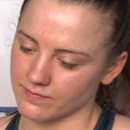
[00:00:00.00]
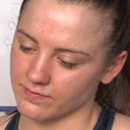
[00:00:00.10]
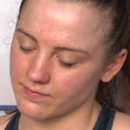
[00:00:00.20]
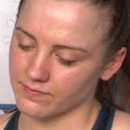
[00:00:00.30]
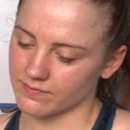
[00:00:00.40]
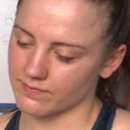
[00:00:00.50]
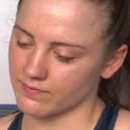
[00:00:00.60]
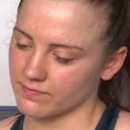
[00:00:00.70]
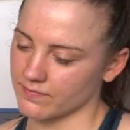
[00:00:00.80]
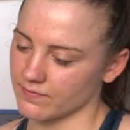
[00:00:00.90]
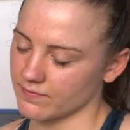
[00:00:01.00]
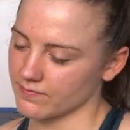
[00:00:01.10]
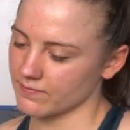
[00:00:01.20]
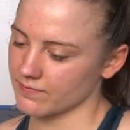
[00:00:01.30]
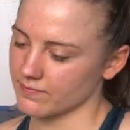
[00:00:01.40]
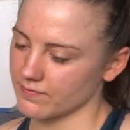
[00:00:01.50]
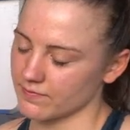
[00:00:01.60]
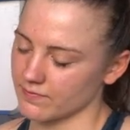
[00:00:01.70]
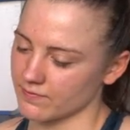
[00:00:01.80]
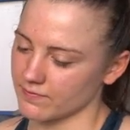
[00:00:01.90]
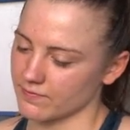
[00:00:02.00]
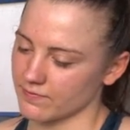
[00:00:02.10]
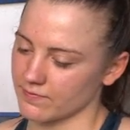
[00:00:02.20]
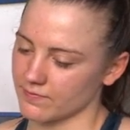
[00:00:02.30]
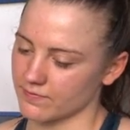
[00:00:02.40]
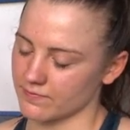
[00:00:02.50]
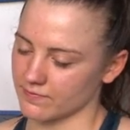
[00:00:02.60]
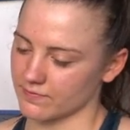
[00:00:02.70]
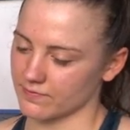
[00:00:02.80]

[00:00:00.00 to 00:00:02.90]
(not speaking)